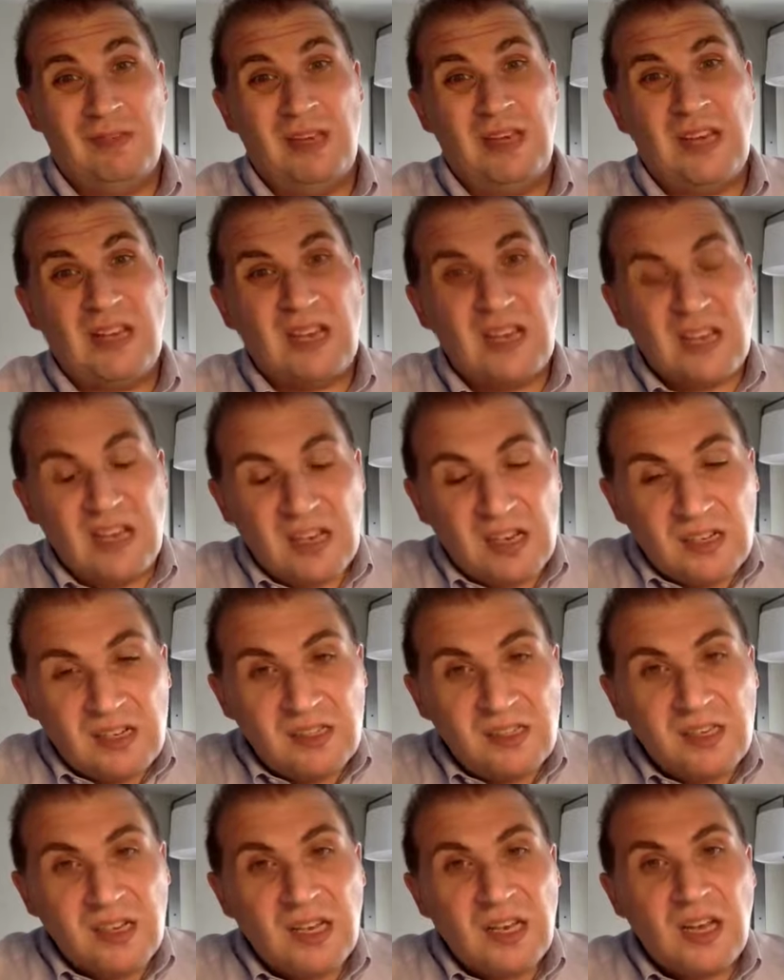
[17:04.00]

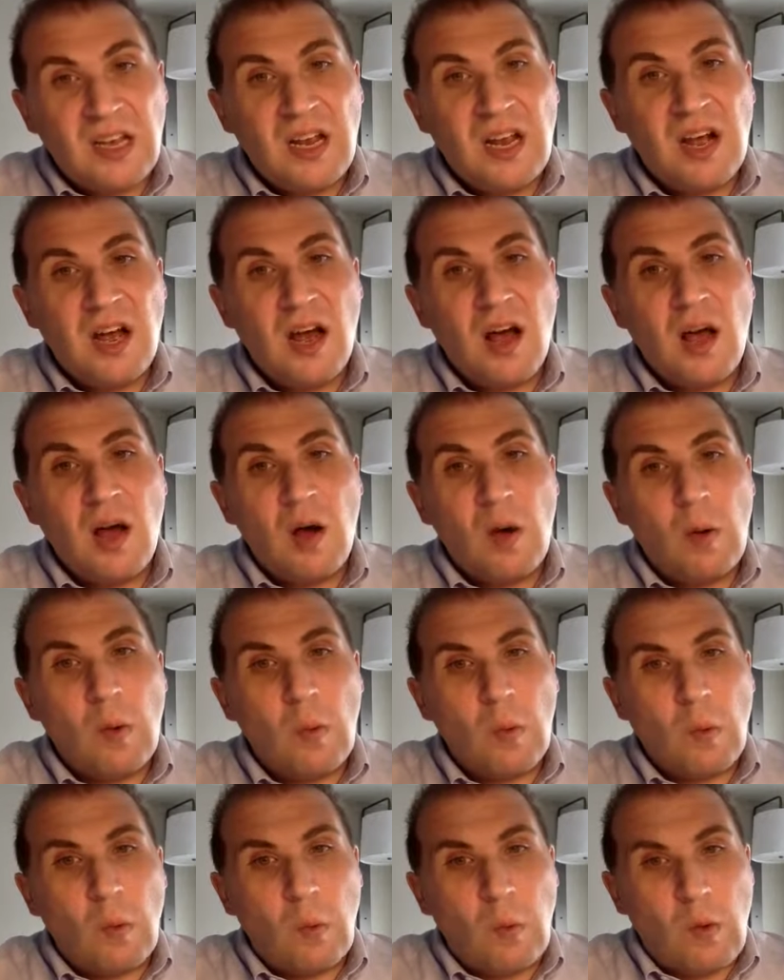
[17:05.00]
Easy
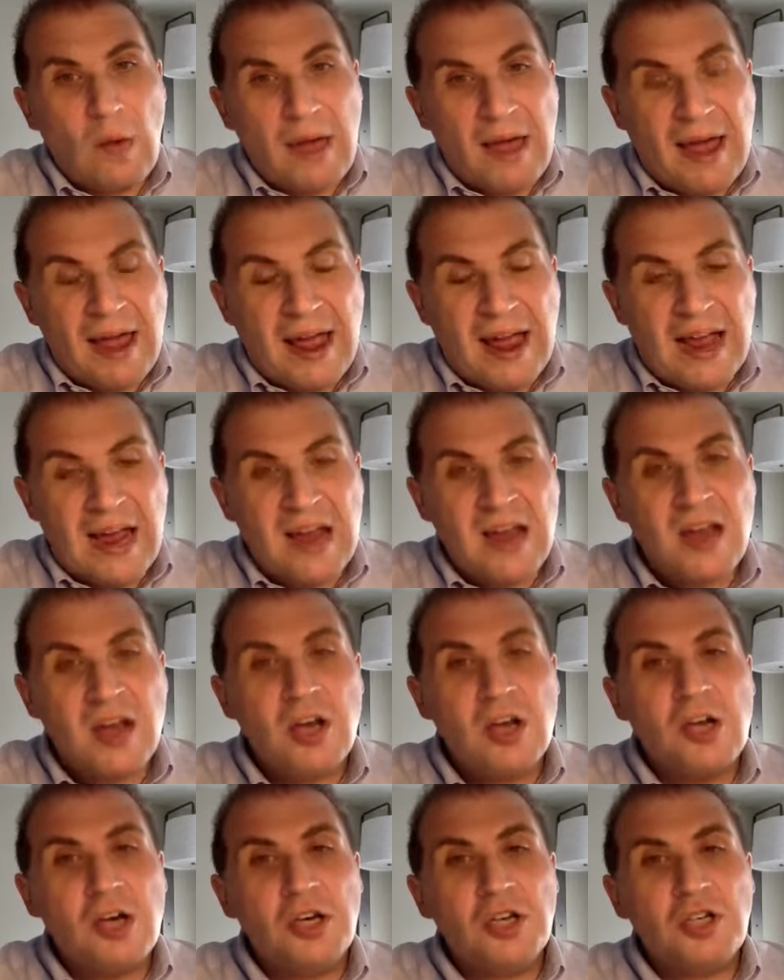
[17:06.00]
way
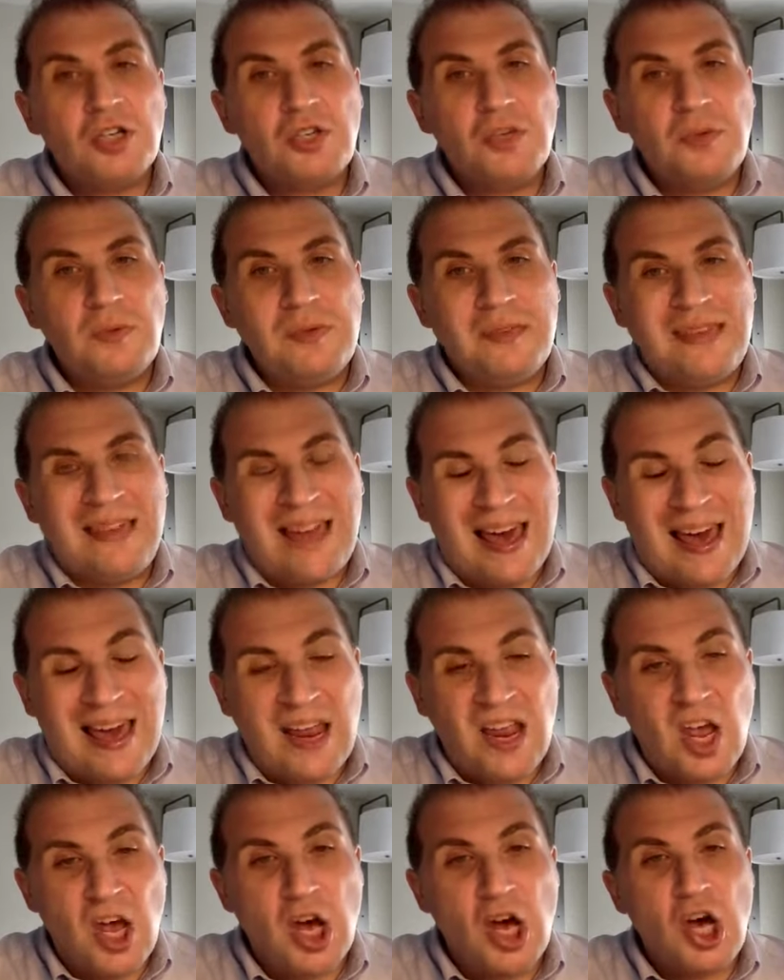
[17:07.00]
to get
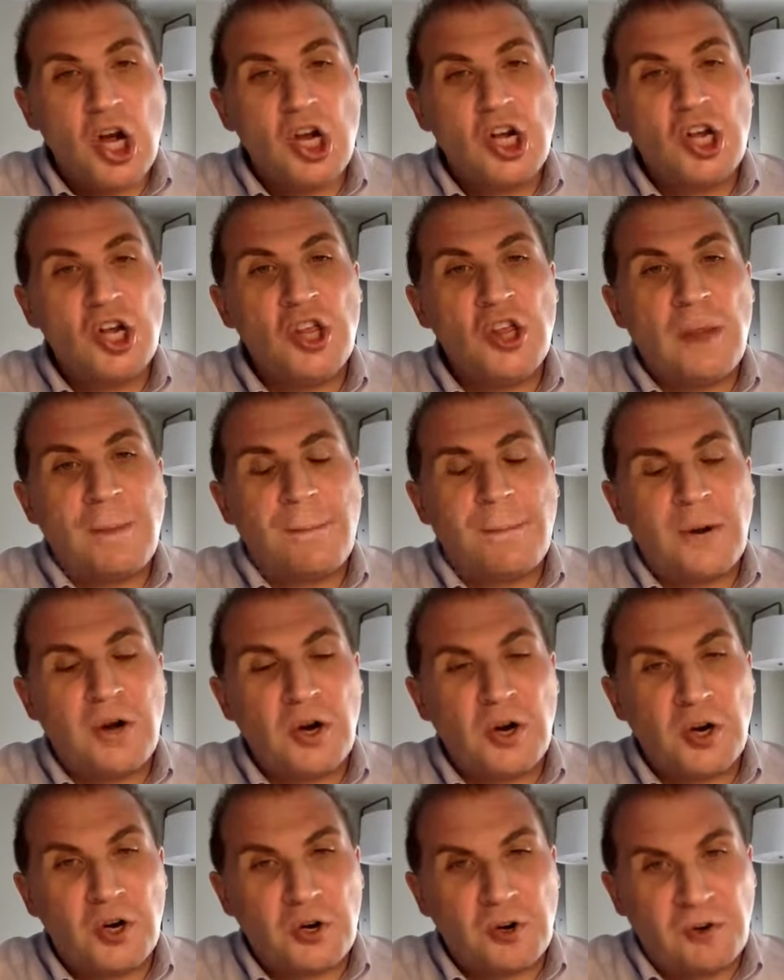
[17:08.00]
to the
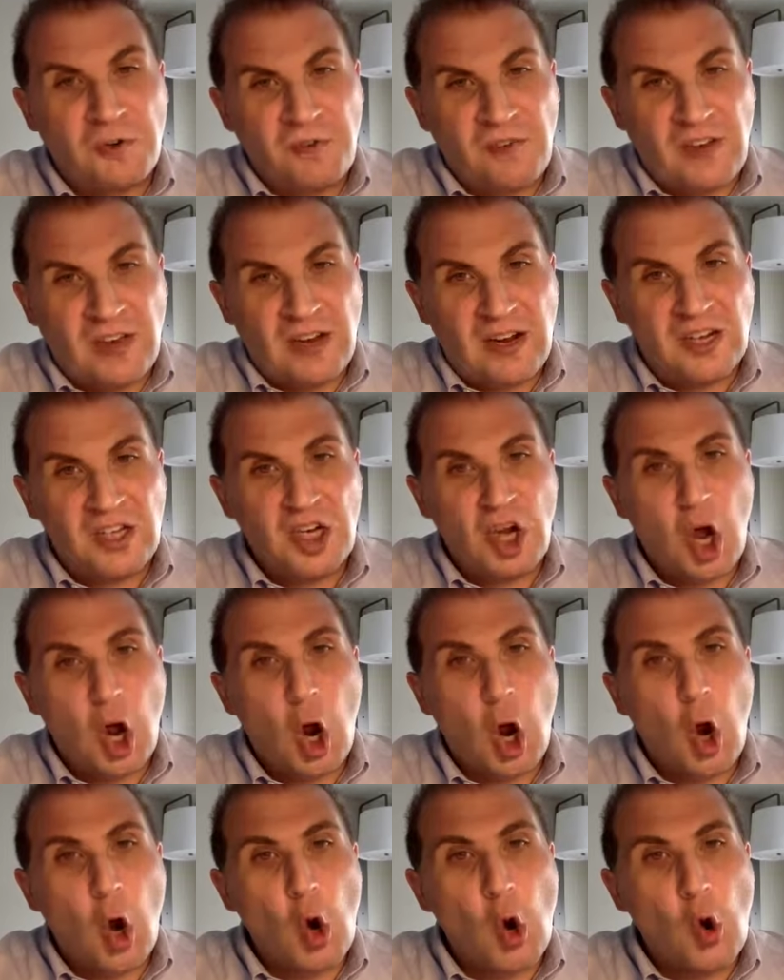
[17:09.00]
perfect
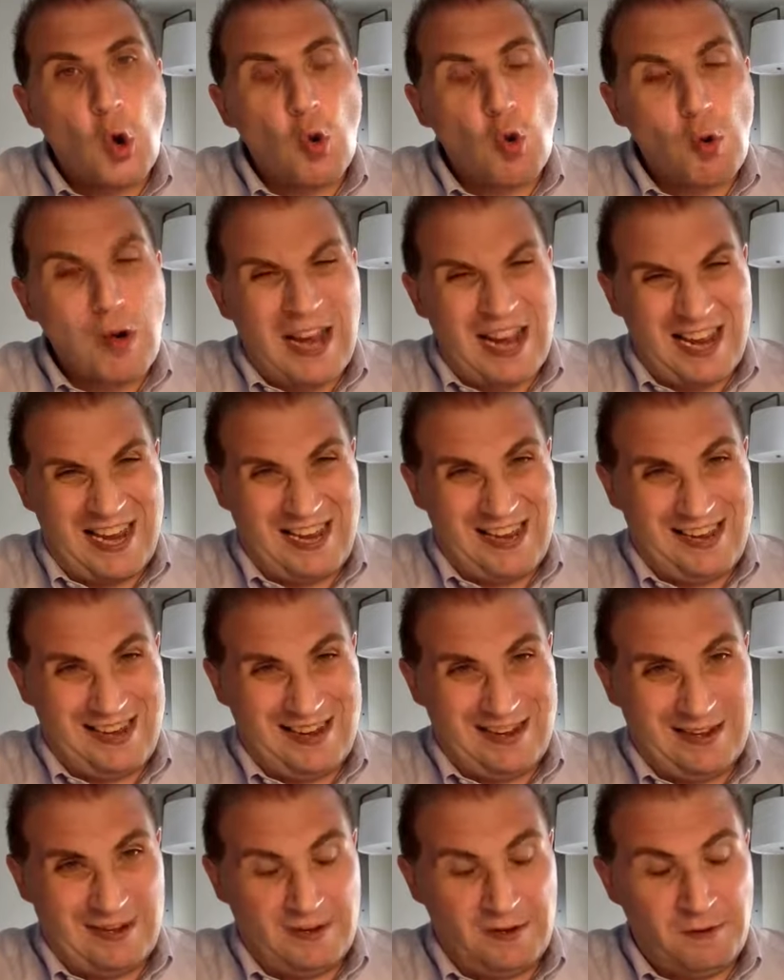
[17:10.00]
grade.
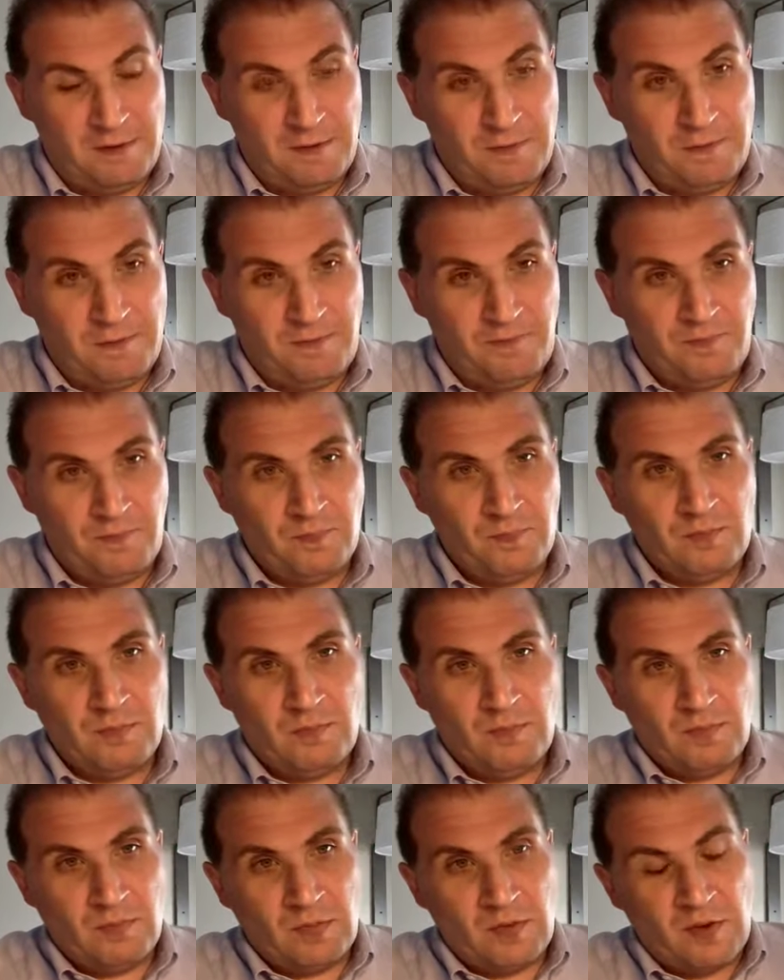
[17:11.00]

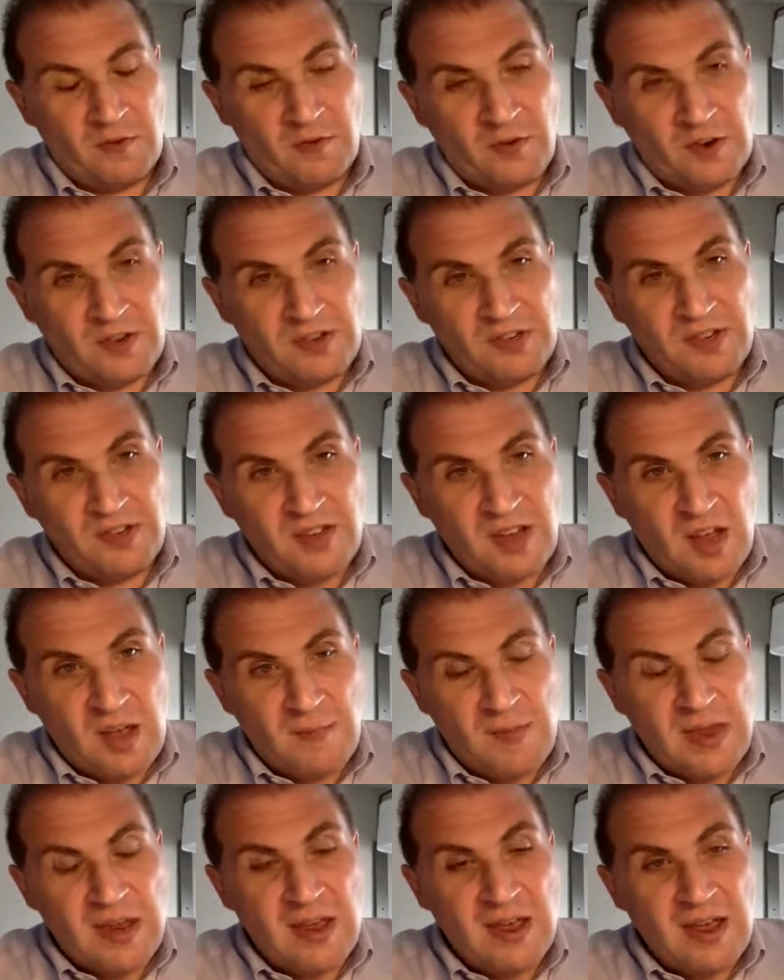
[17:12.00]
First
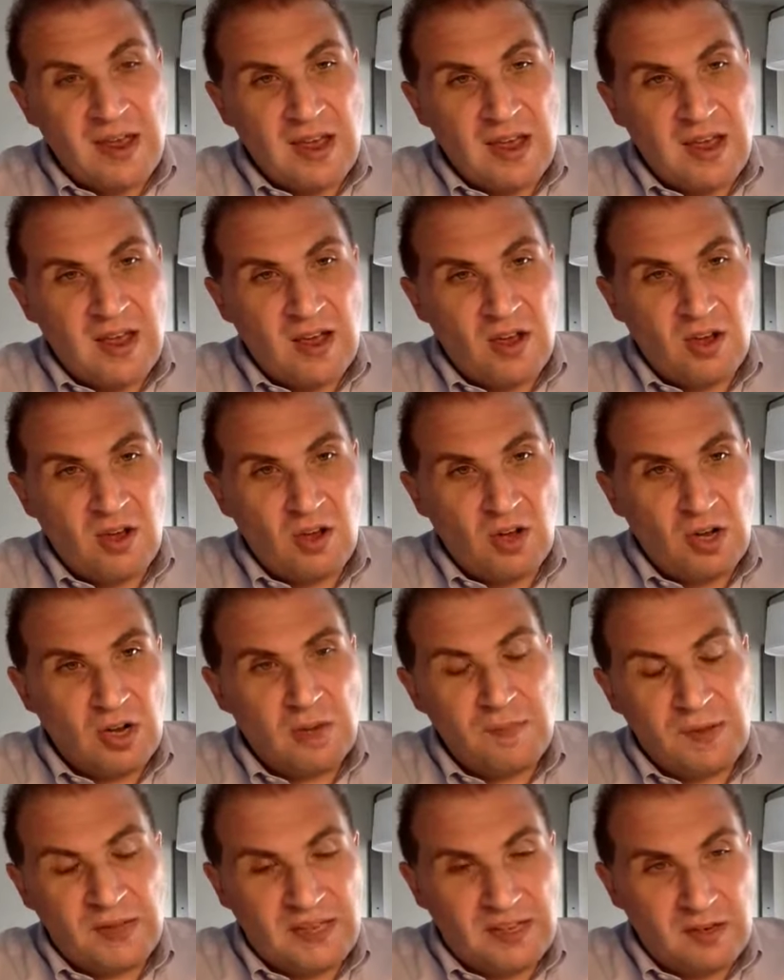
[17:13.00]
assignment,
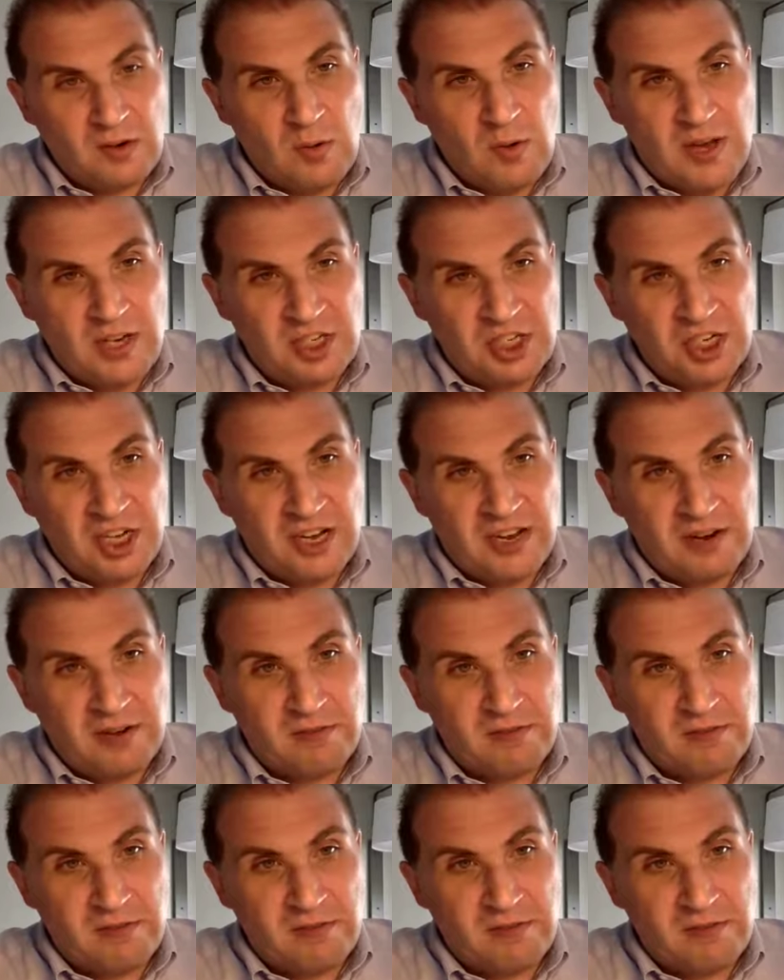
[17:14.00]
complete the questionnaire.